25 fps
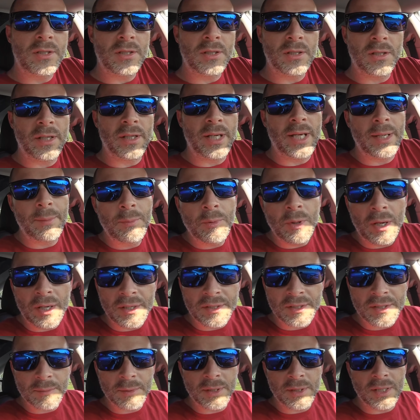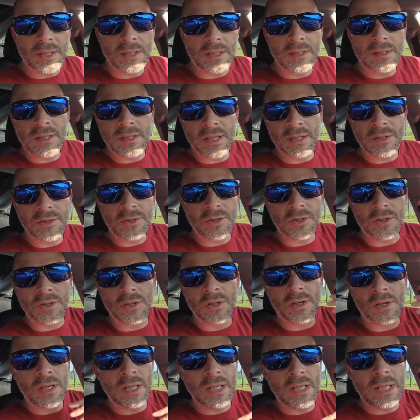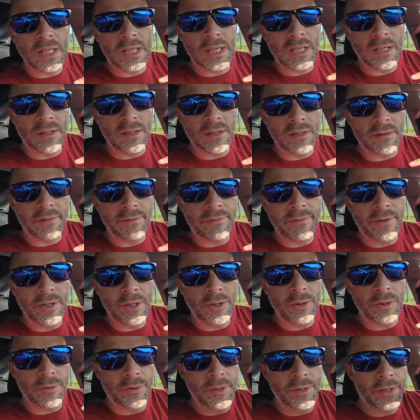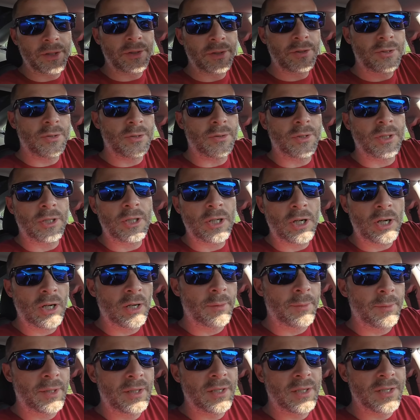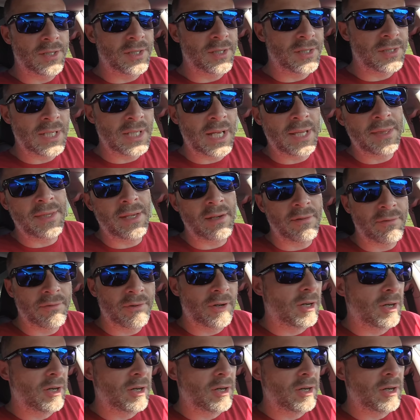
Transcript: still a proximity sensor in the phone to the car because it's not that